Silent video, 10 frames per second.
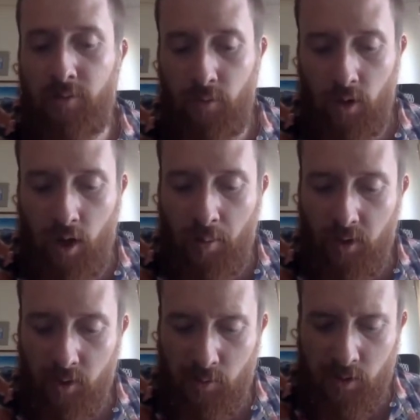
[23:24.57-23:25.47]
For
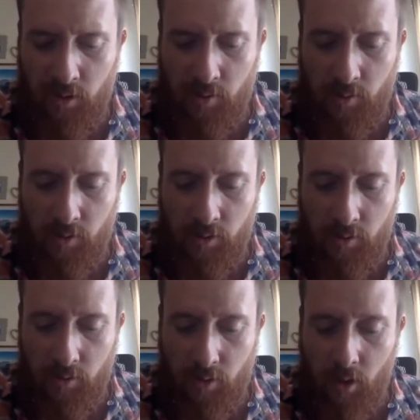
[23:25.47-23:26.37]
companies, we
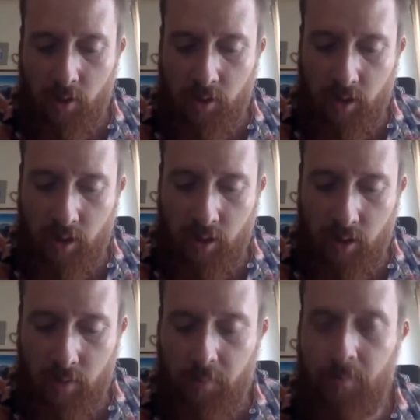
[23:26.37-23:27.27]
do charge
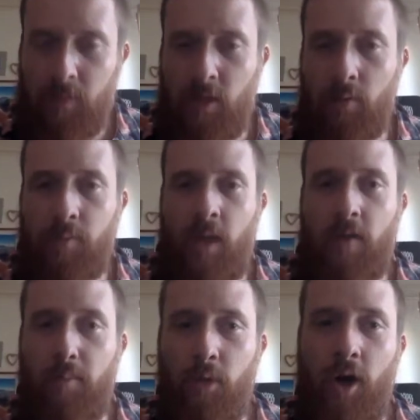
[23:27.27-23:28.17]
a kind of
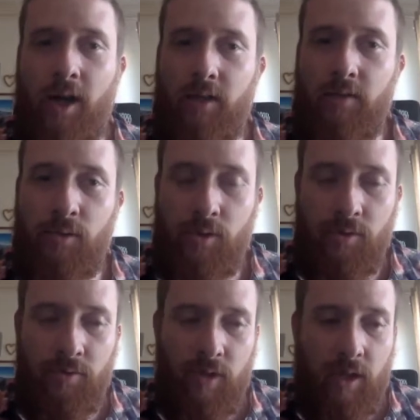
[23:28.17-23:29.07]
per active user
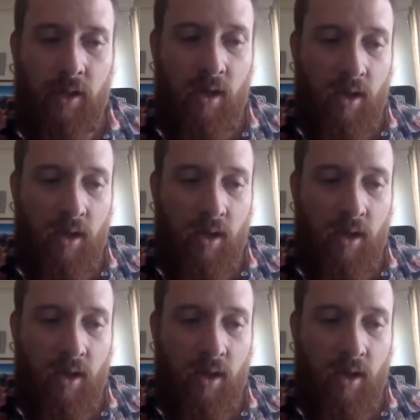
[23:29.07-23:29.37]
fee,